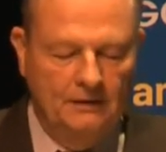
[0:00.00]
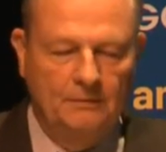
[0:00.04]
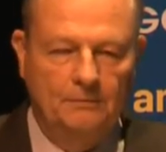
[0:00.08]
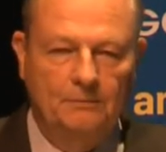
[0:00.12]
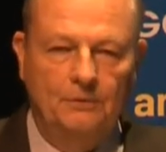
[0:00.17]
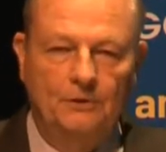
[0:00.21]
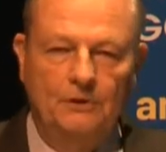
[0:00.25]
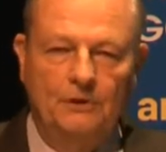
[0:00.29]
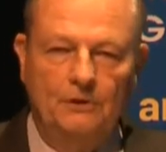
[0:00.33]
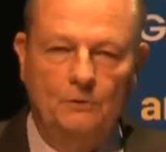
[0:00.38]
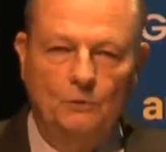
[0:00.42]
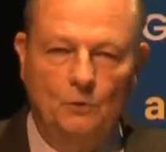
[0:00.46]

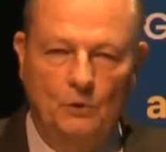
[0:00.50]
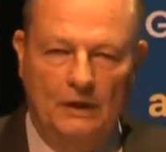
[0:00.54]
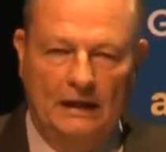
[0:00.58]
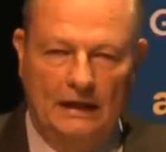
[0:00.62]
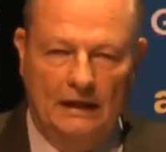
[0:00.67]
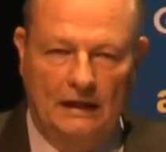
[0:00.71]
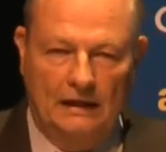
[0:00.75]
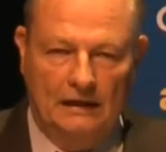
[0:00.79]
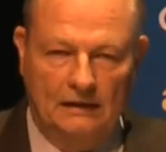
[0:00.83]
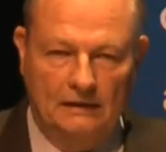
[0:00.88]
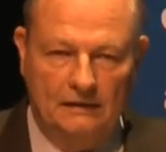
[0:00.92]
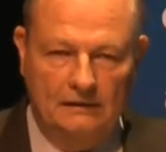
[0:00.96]
put it
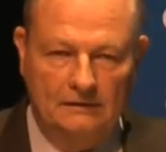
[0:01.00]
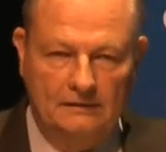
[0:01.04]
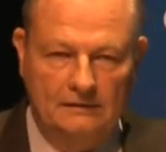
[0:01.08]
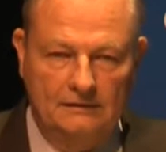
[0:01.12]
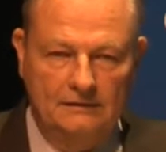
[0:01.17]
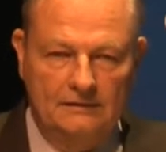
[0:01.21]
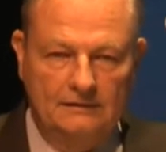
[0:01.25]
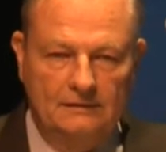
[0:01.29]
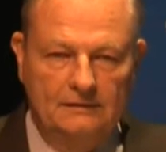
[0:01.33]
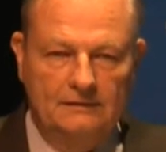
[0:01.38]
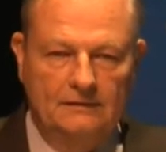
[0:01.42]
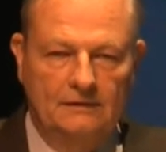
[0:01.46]
well
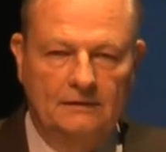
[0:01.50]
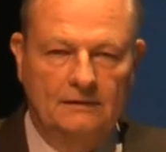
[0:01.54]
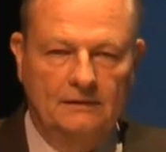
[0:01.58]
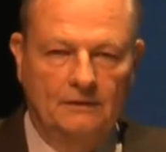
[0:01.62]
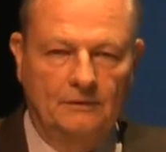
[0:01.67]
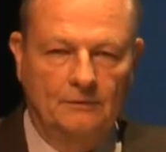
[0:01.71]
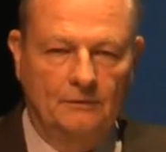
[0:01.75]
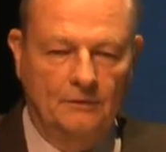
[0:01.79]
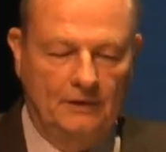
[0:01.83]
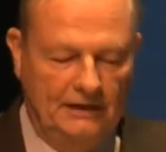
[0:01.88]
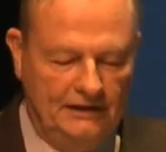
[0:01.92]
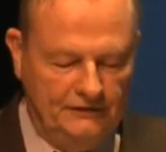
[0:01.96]

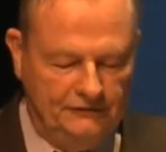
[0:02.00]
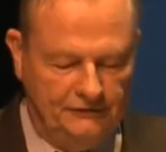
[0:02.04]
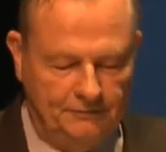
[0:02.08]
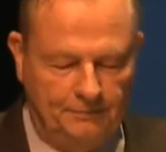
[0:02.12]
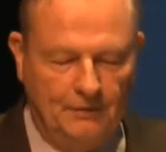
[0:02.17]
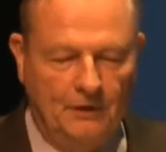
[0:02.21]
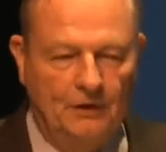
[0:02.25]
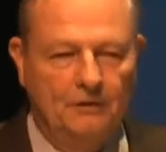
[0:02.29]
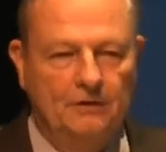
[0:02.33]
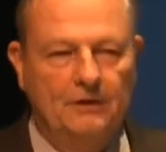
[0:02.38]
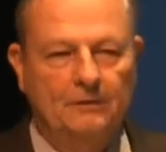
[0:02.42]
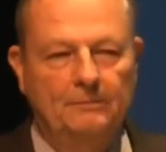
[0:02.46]
when he
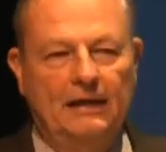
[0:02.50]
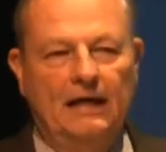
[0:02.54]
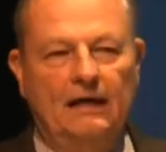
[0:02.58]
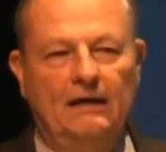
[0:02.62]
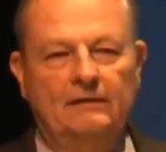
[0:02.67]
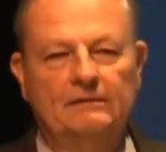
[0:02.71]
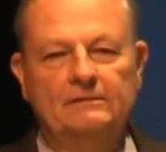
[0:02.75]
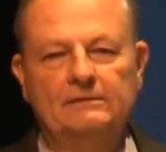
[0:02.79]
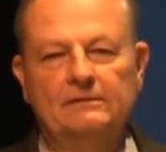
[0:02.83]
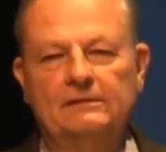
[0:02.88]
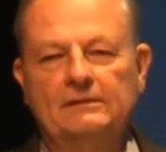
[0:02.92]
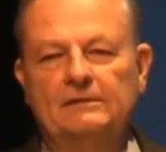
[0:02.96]
spoke
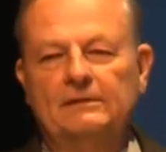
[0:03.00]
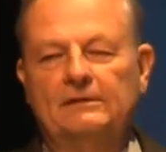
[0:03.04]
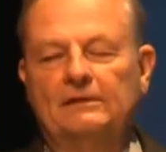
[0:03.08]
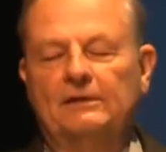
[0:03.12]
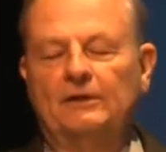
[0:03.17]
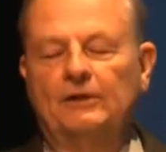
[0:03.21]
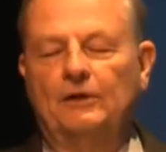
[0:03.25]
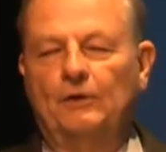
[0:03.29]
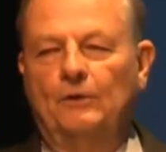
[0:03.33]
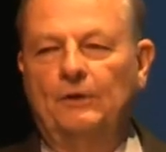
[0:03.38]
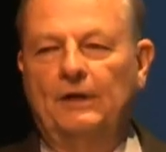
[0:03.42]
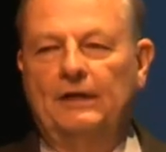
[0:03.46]
about
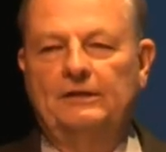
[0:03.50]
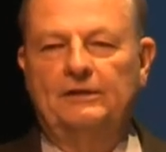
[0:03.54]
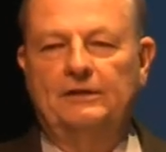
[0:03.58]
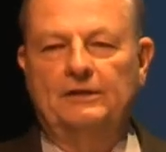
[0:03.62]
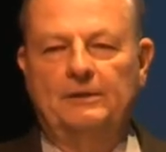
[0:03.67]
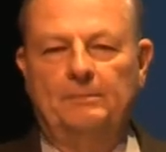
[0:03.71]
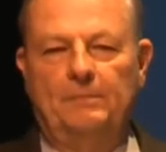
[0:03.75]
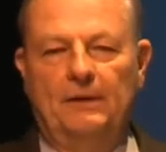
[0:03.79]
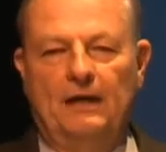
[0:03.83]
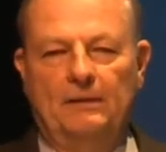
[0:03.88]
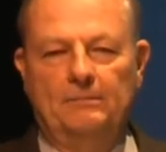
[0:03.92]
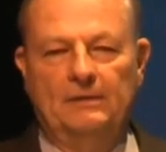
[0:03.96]
going to
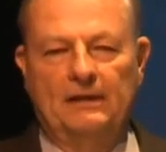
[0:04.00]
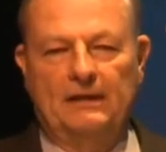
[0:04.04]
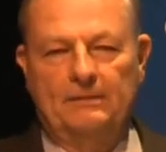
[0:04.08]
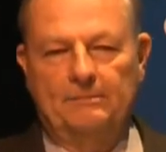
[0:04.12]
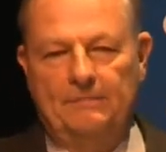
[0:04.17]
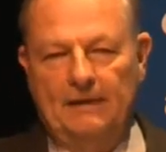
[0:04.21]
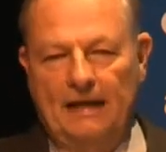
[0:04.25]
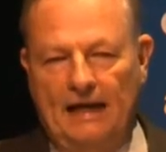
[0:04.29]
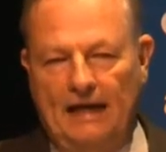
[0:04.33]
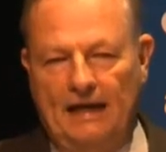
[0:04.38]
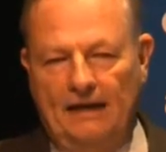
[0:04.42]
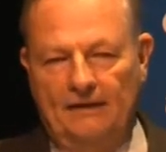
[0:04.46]
the public
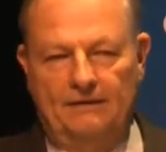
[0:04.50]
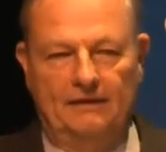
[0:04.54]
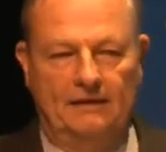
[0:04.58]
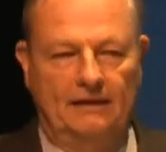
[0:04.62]
bath.